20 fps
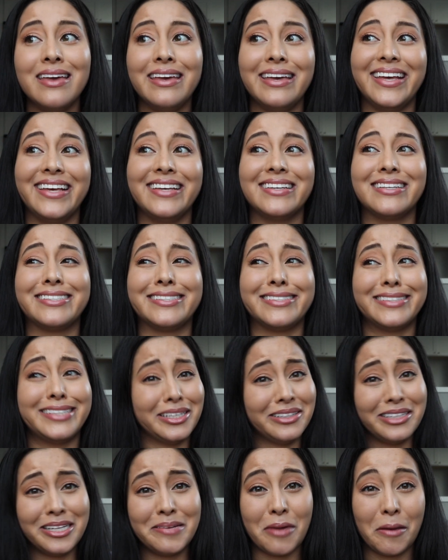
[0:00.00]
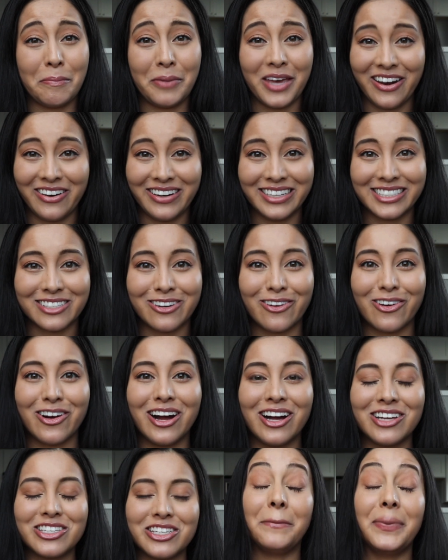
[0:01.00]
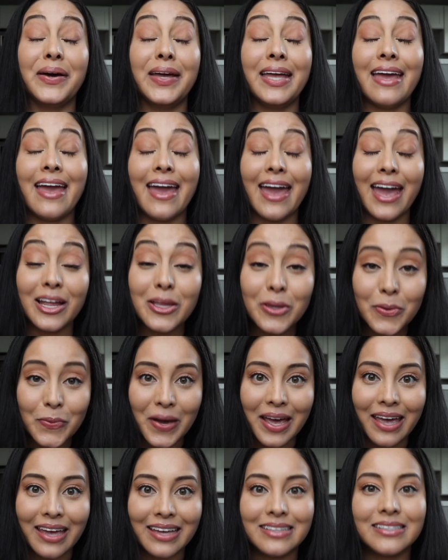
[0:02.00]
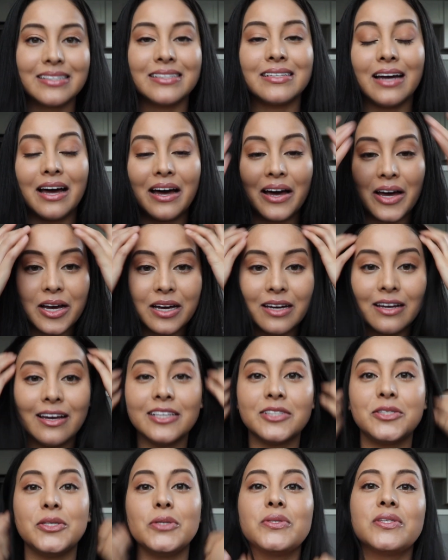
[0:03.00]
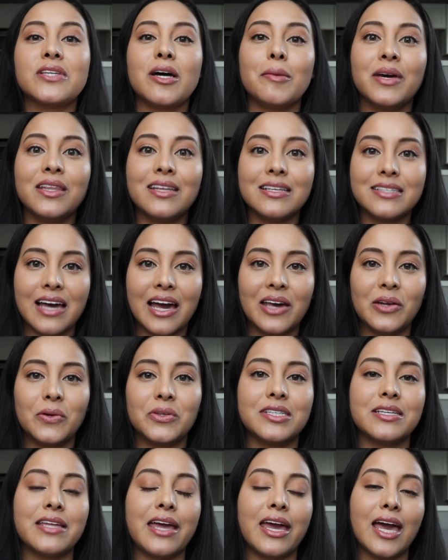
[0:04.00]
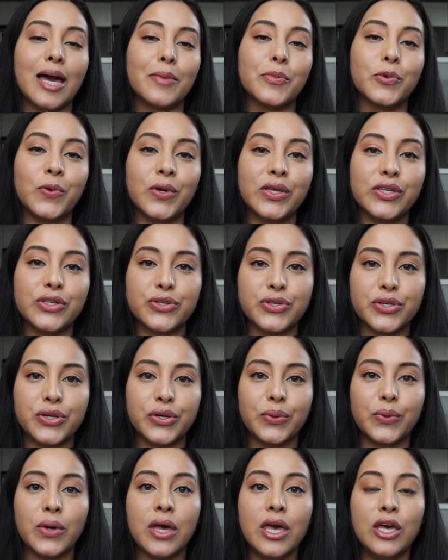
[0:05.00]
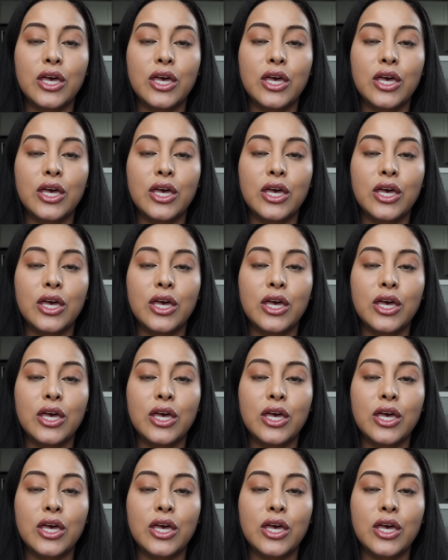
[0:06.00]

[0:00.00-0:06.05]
is still in my parents' garage. But anyways, as you saw by the title, today I'm going to